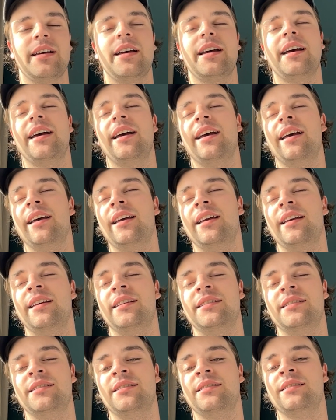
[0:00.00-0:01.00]

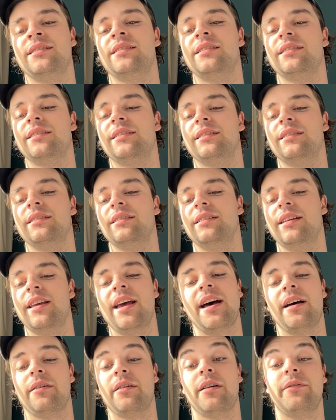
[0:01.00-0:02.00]
And
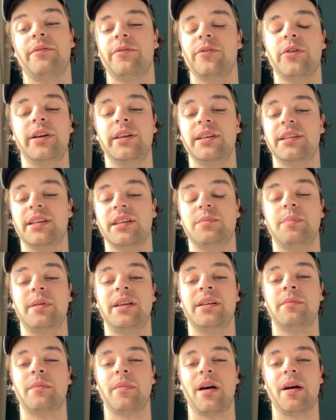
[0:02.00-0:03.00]
Fruities has
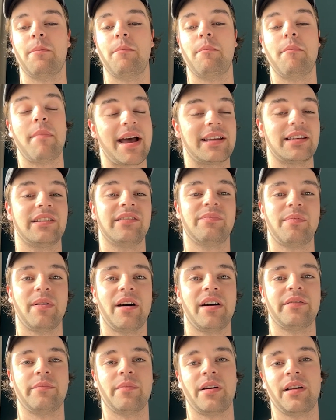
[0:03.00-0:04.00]
been a massive
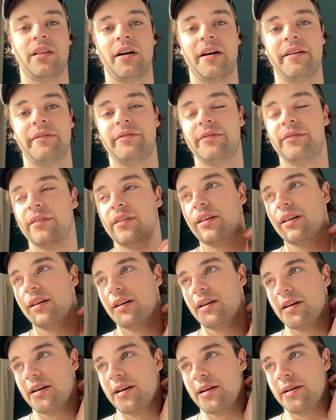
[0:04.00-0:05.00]
part of my life.
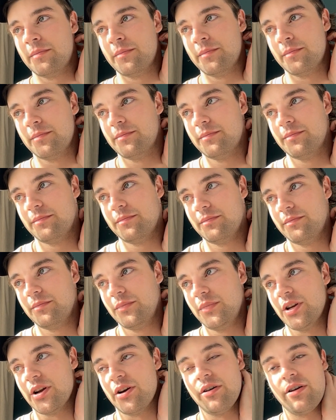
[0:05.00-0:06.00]

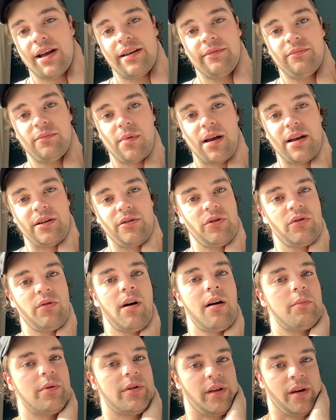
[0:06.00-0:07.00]
I grew
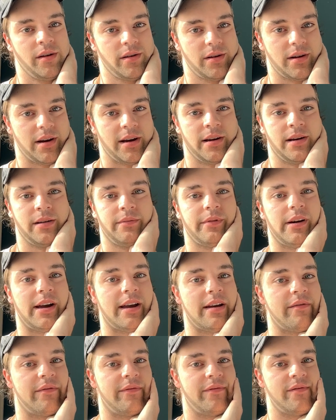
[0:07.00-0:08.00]
up with it. I
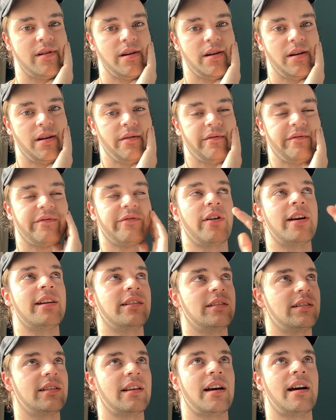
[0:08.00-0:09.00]
have
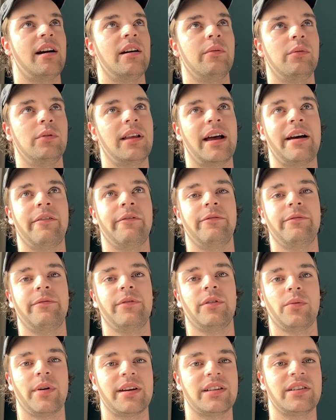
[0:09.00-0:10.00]
friends that I will have
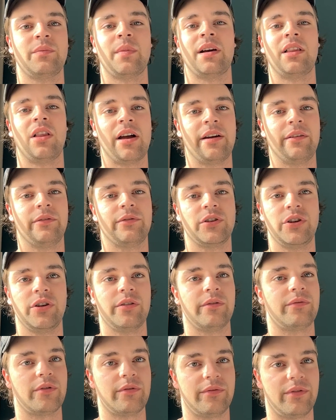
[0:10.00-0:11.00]
for the rest of my life due
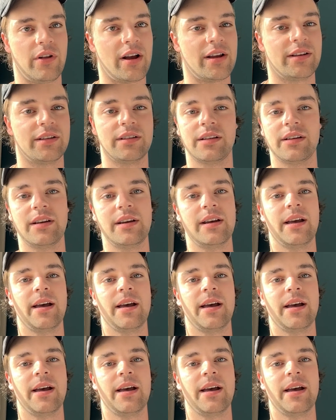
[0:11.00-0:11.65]
to fruit flies.